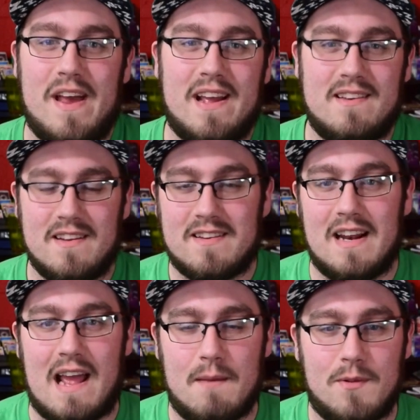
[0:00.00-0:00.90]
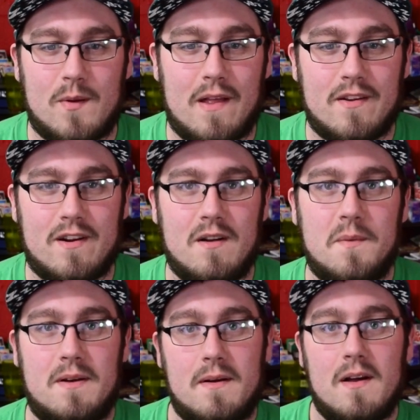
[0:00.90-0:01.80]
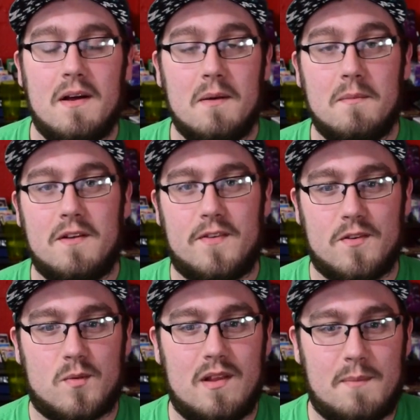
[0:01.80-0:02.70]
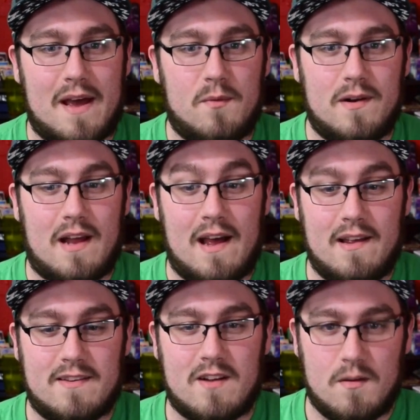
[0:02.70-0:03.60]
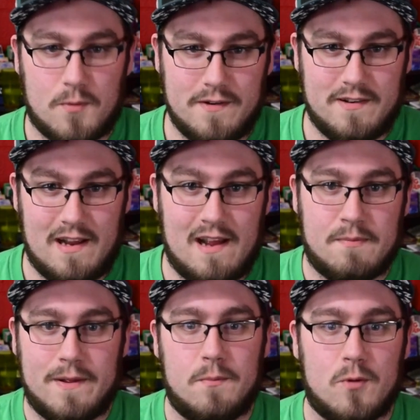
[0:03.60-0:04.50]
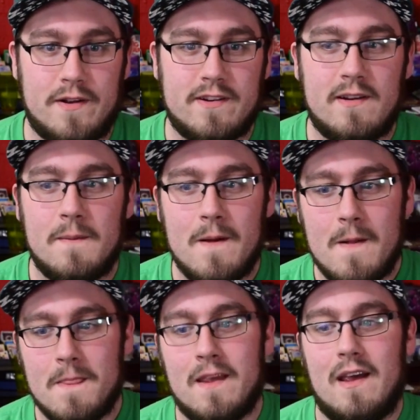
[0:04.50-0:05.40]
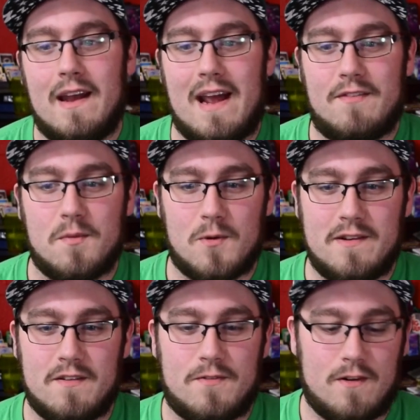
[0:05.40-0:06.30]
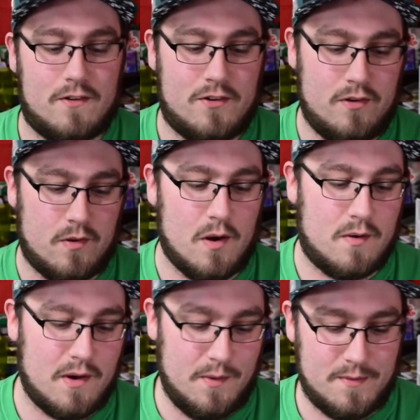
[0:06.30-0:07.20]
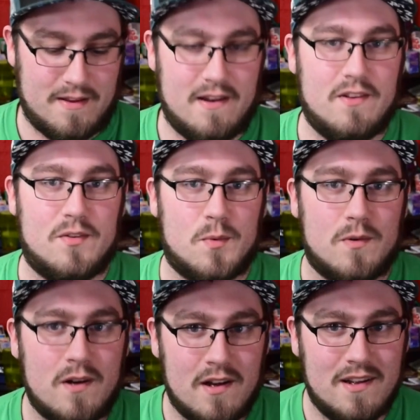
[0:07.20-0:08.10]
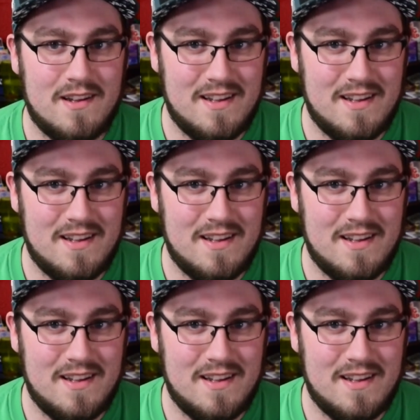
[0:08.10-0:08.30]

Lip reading: I guess it's going to happen throughout the tournament, but it feels really bad when I start Bridget and have to play Bridget, and have to bridge it for 2 Cocos and a Zorua.